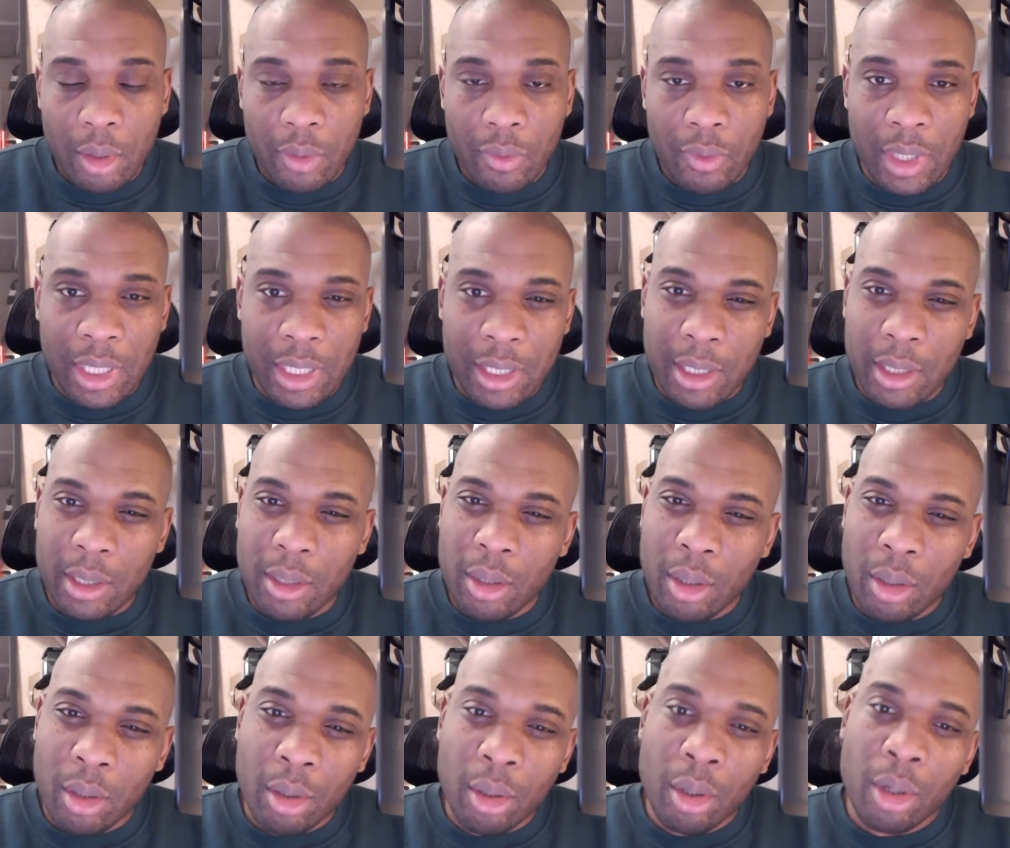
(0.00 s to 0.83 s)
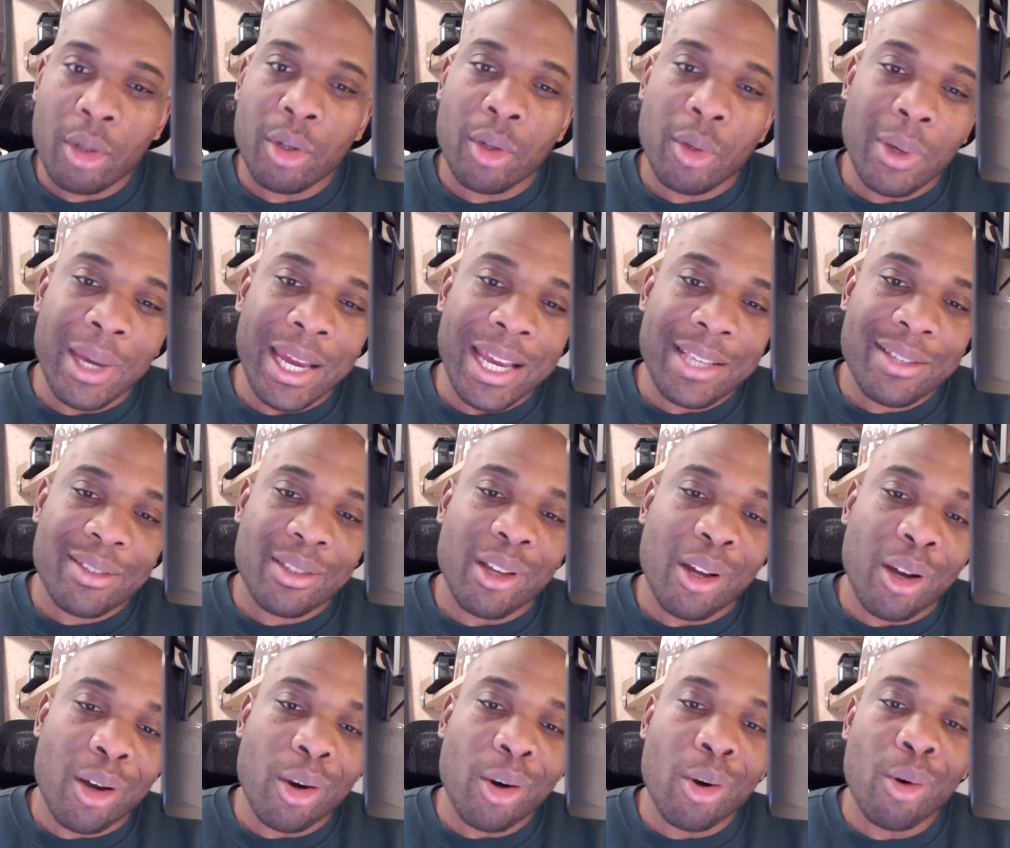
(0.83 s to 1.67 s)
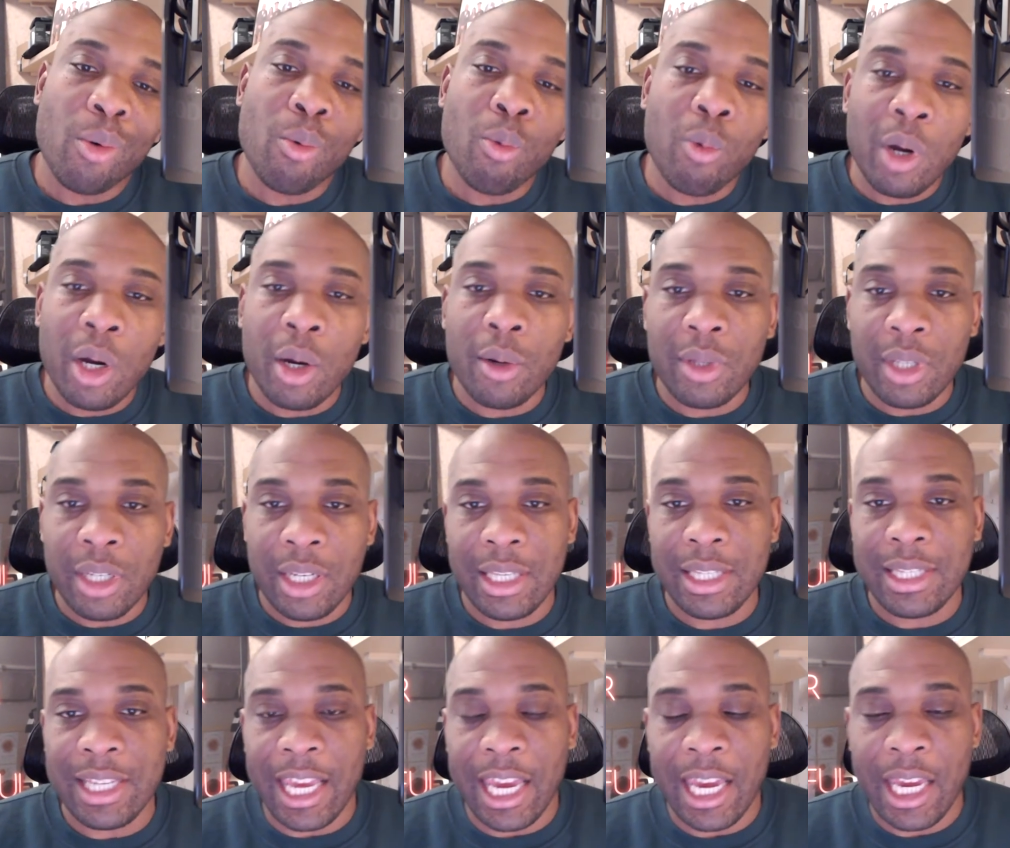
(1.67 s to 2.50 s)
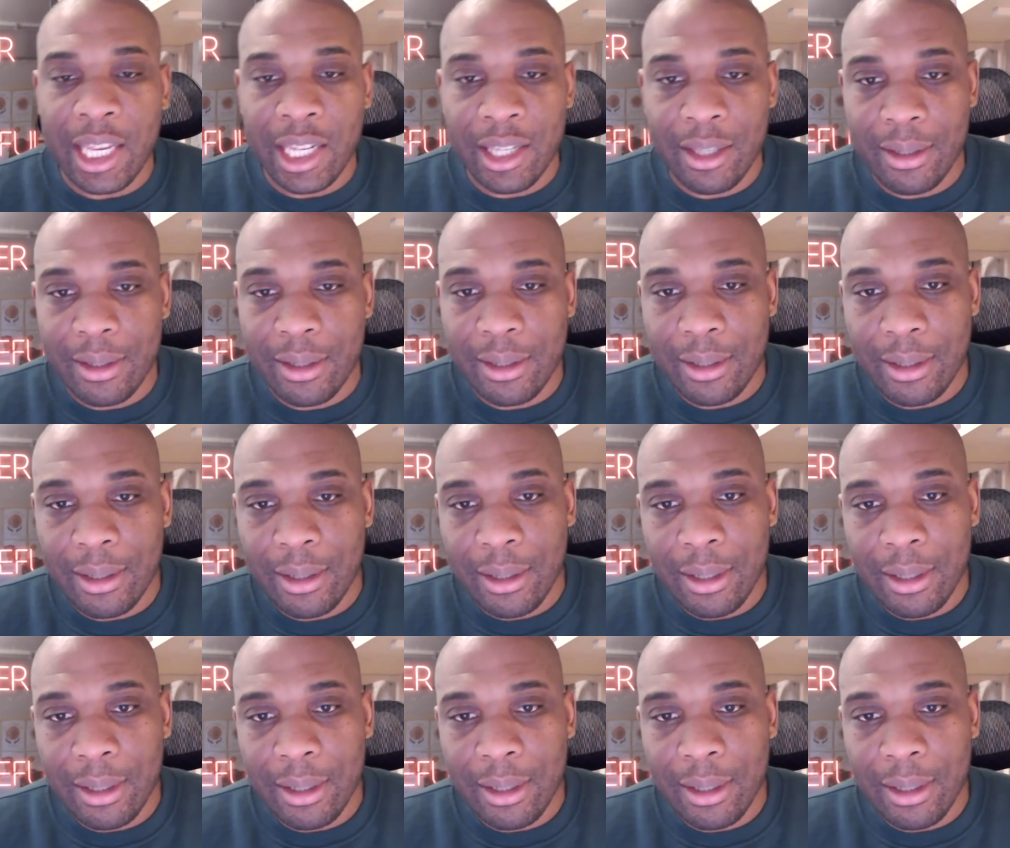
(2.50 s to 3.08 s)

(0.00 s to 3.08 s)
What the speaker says: This is the God who has the whole world in his hands.